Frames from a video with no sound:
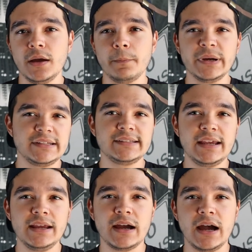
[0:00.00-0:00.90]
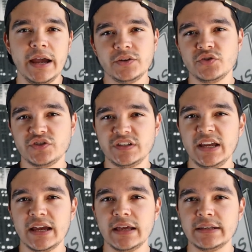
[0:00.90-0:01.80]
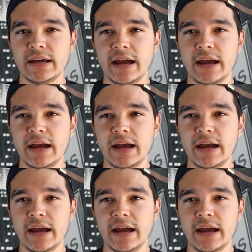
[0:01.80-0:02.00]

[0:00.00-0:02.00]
but to say I understand,